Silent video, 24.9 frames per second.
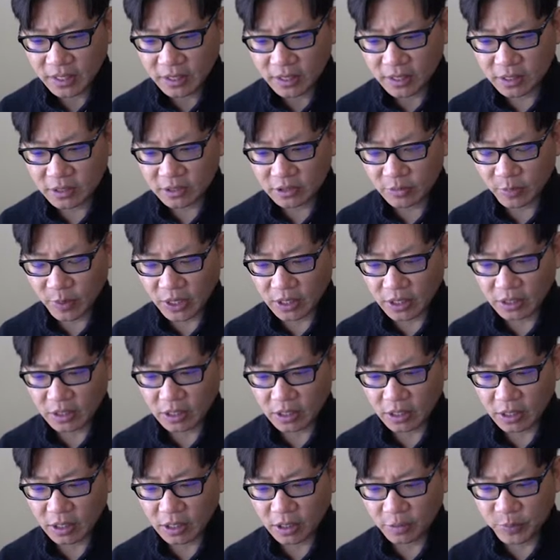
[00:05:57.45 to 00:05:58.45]
Can this
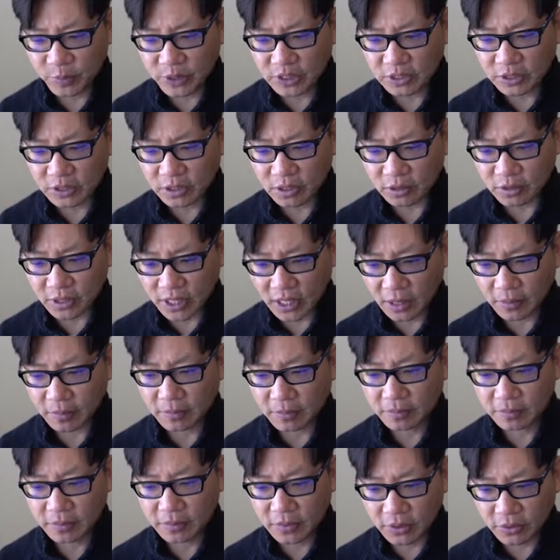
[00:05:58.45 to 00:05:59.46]
make pizza dough?
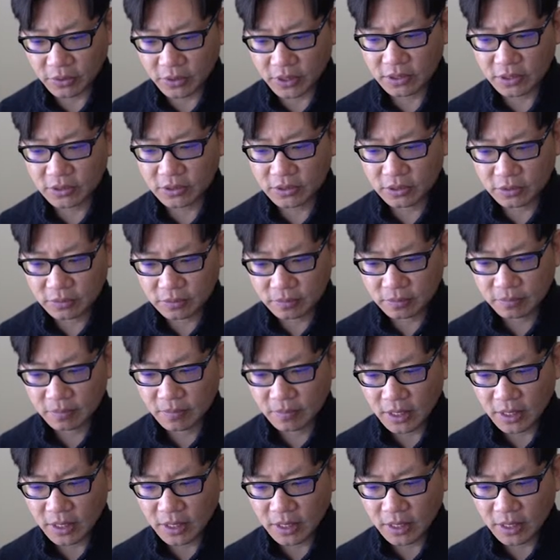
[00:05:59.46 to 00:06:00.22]
Yep, there is.